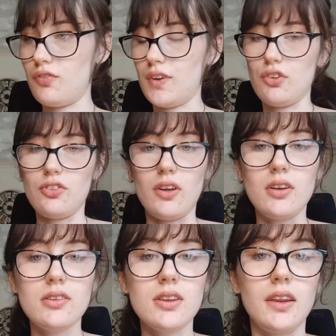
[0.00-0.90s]
finish
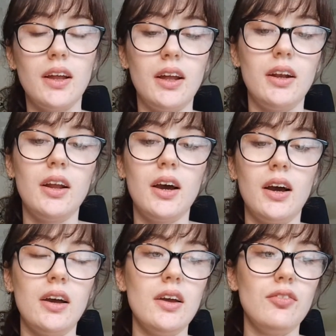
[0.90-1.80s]
this and then
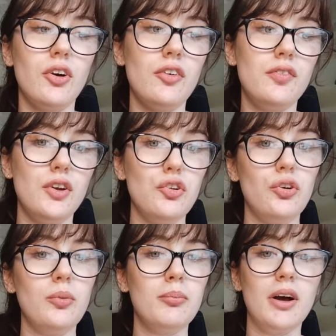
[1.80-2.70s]
I've got to finish
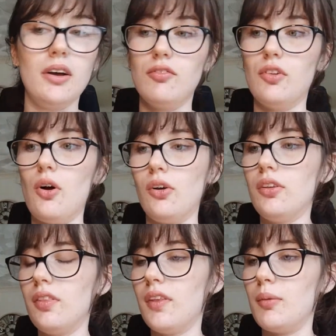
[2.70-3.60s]
up my vlog
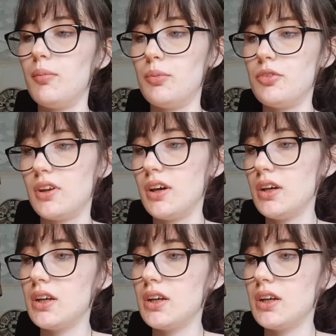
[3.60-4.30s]
that I'm doing today.